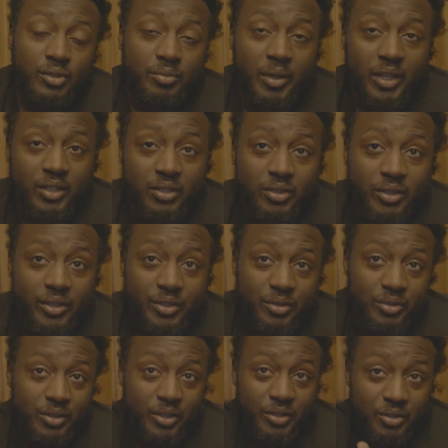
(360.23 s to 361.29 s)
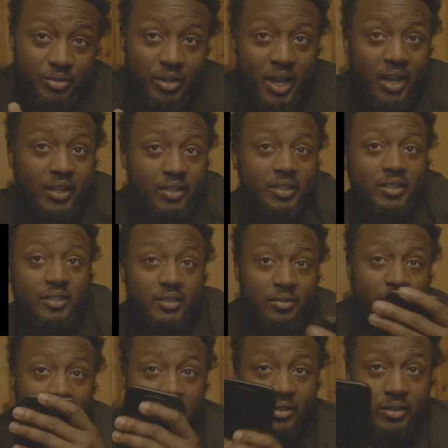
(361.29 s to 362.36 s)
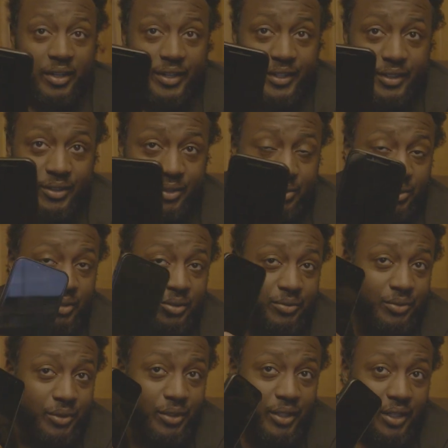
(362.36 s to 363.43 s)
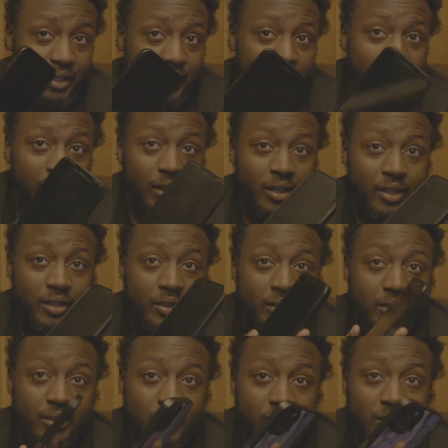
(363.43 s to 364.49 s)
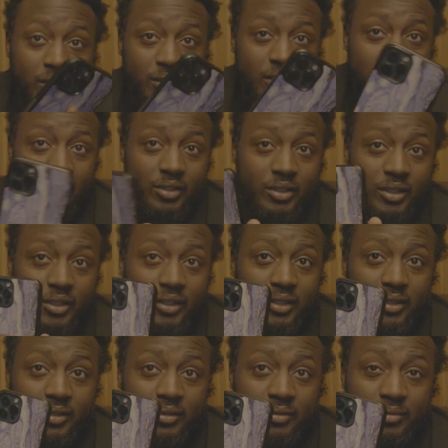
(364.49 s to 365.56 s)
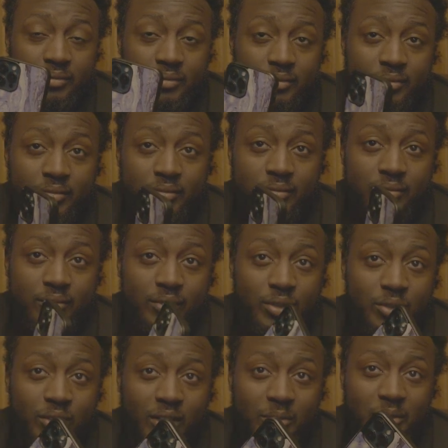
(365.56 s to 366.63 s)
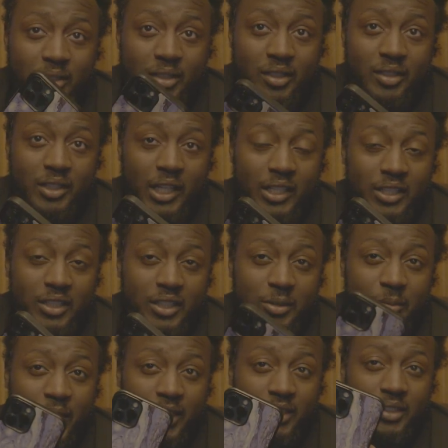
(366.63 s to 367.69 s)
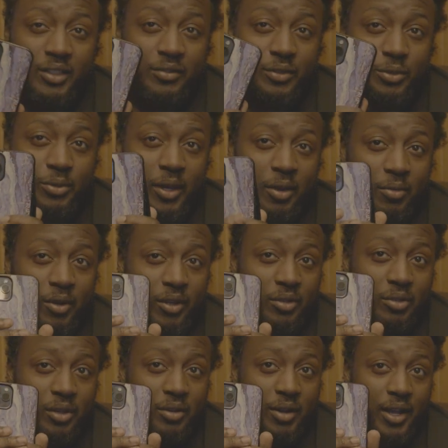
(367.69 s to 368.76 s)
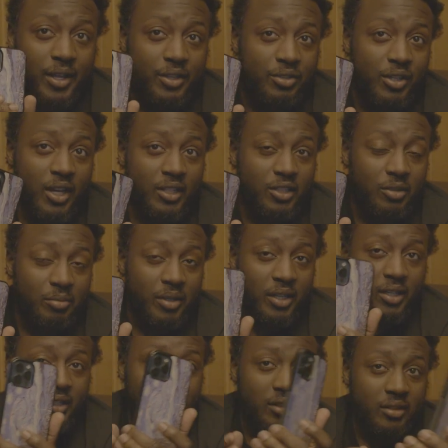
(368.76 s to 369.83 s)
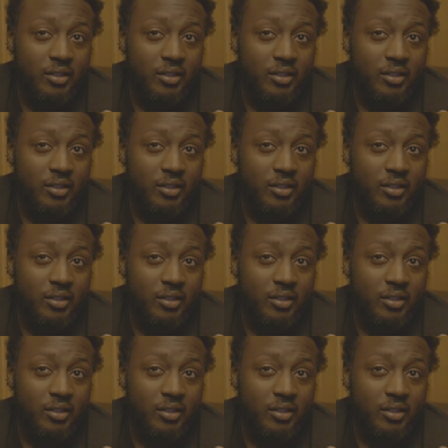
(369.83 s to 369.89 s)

Make sure, you know, you got this device right here shoots in 4K. So, this is all you need. You know what I'm saying? Now, just imagine if you at one court, right, and you got your man's